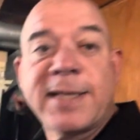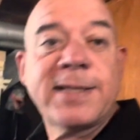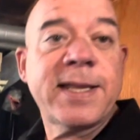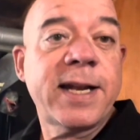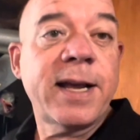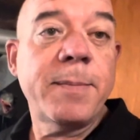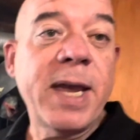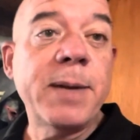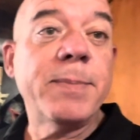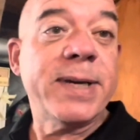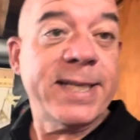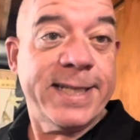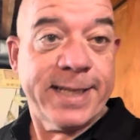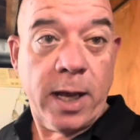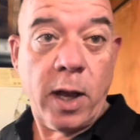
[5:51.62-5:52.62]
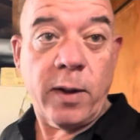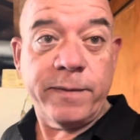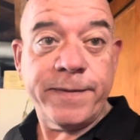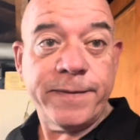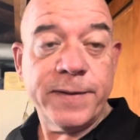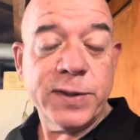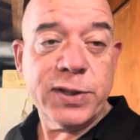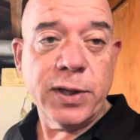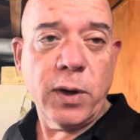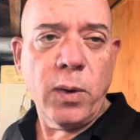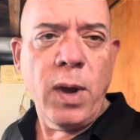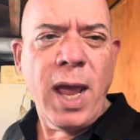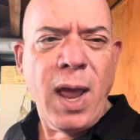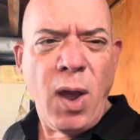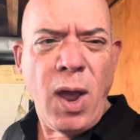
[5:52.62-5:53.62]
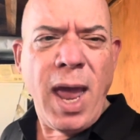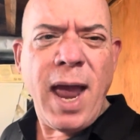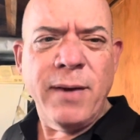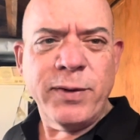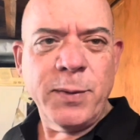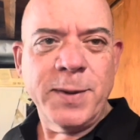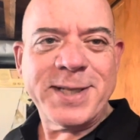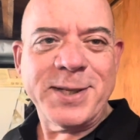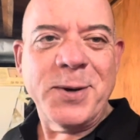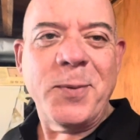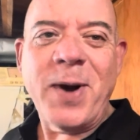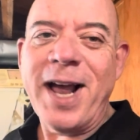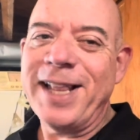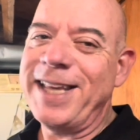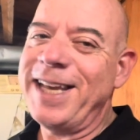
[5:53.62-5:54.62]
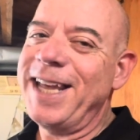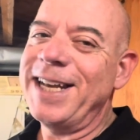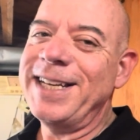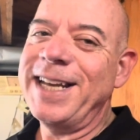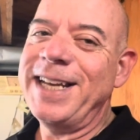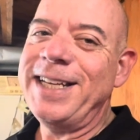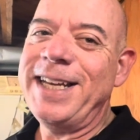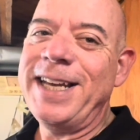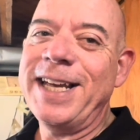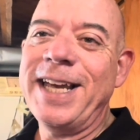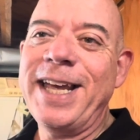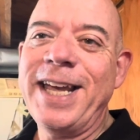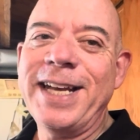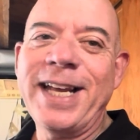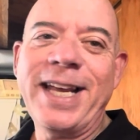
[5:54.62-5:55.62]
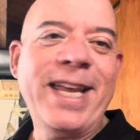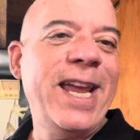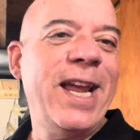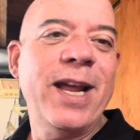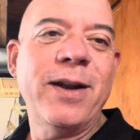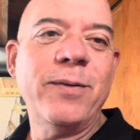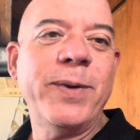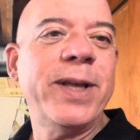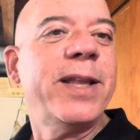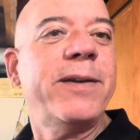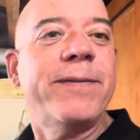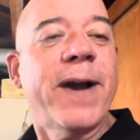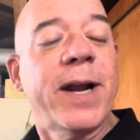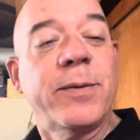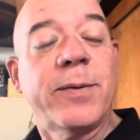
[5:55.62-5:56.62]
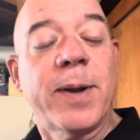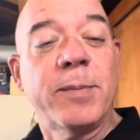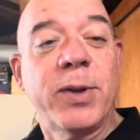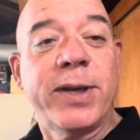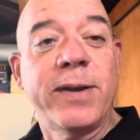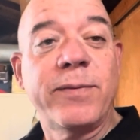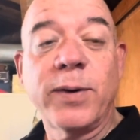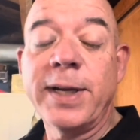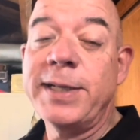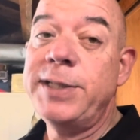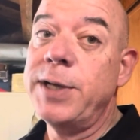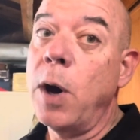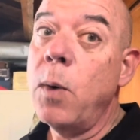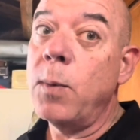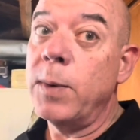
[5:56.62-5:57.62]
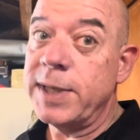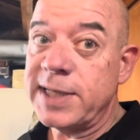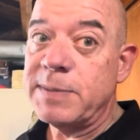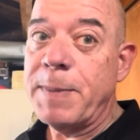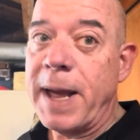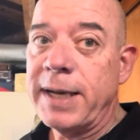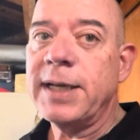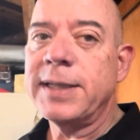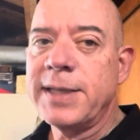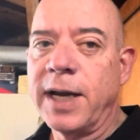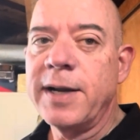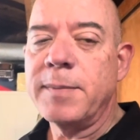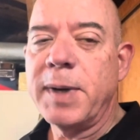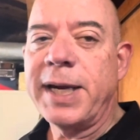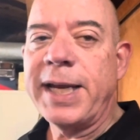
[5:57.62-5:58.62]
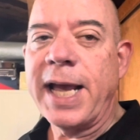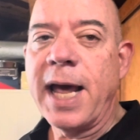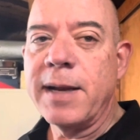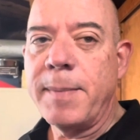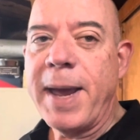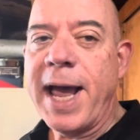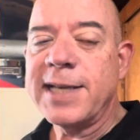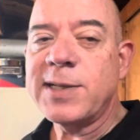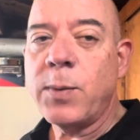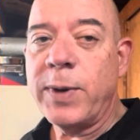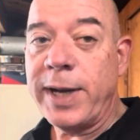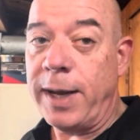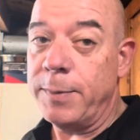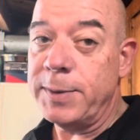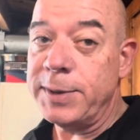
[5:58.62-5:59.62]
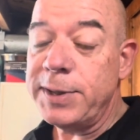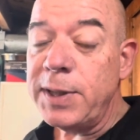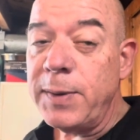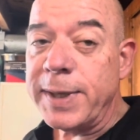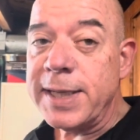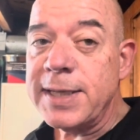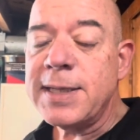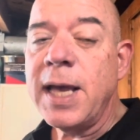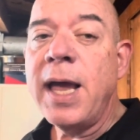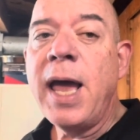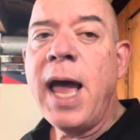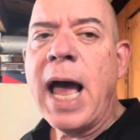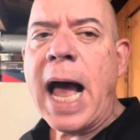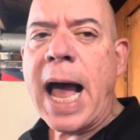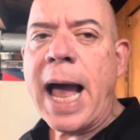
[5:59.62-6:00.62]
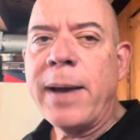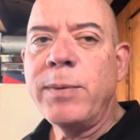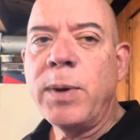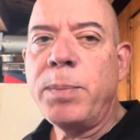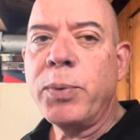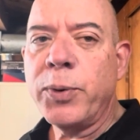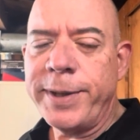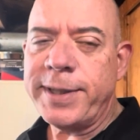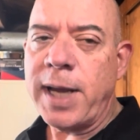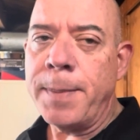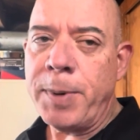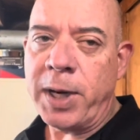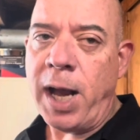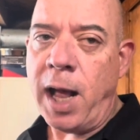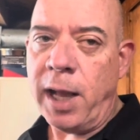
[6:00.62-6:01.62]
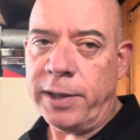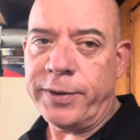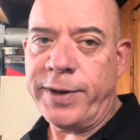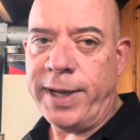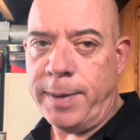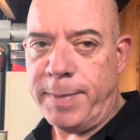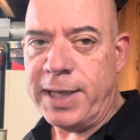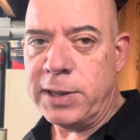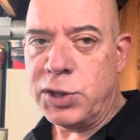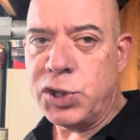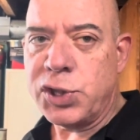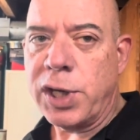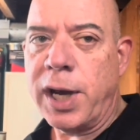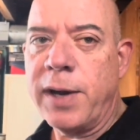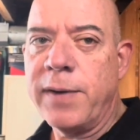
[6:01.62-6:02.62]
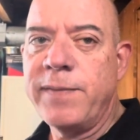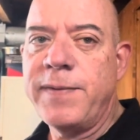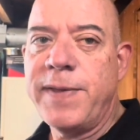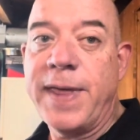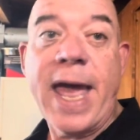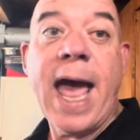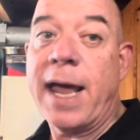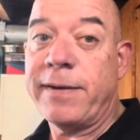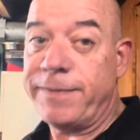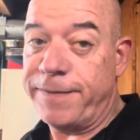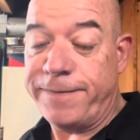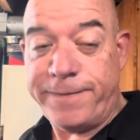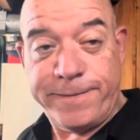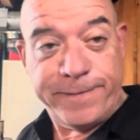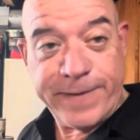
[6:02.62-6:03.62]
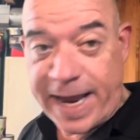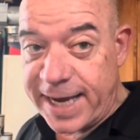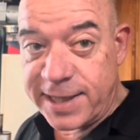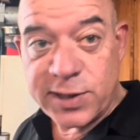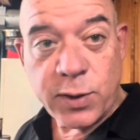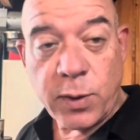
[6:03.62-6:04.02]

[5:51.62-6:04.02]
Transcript: that I made myself. So every once in a while I get an idea and I can't really find what I'm looking for and I don't want to spend a ton of money on a mask. What I will do is I will print up a color image of that face or